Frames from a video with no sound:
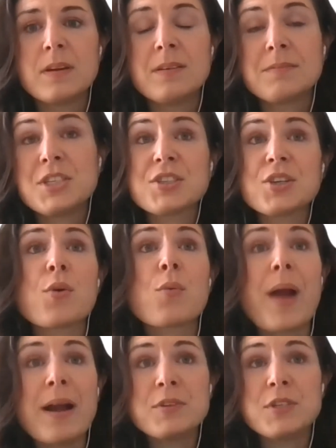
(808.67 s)
Just look
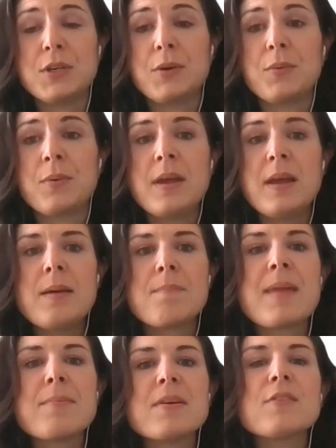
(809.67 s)
around you.
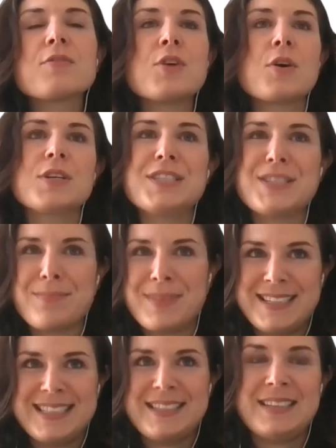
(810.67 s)
Maybe you've noticed
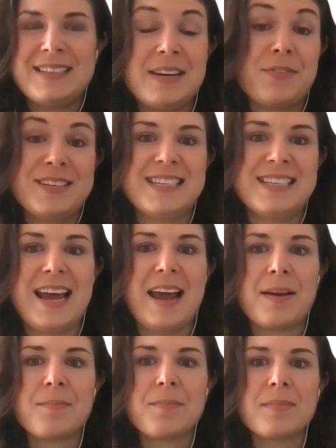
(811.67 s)
something different
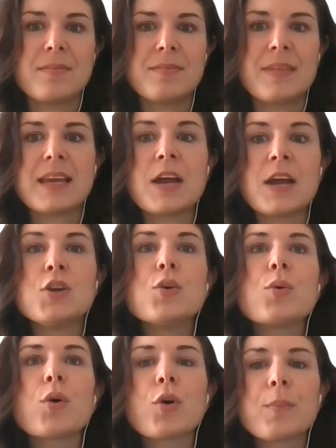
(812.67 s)
today, like a
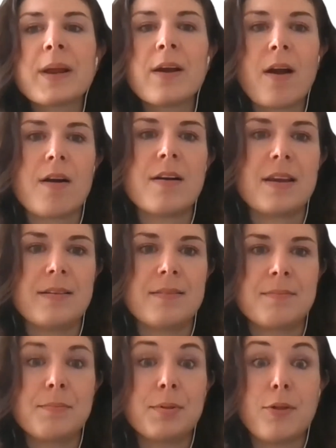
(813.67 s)
new urban
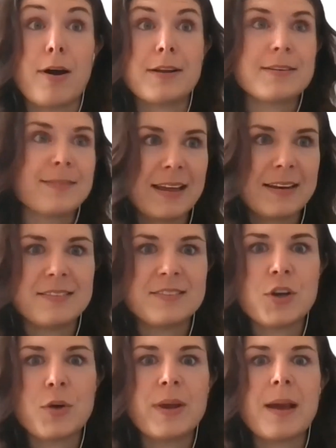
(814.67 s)
garden plot that is
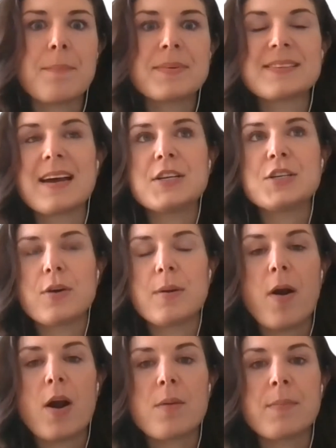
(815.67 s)
showing up beside your
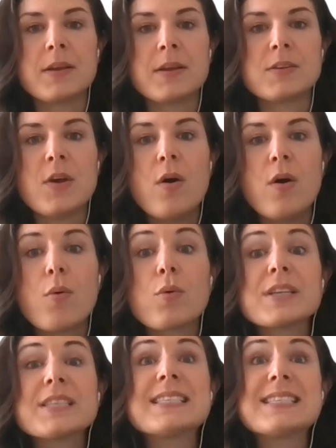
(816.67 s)
apartment, or
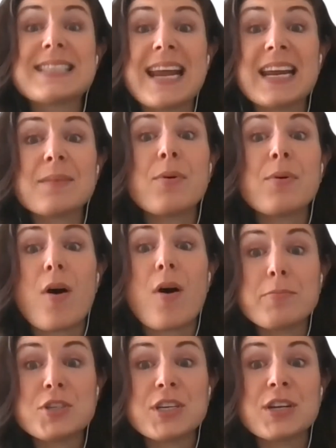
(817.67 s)
a sustainable
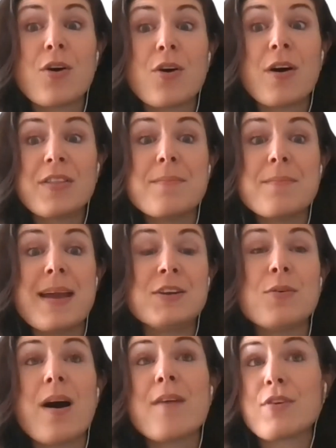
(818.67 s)
option on the menu
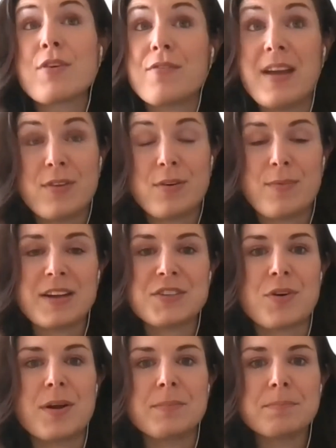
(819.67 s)
of your favorite restaurant.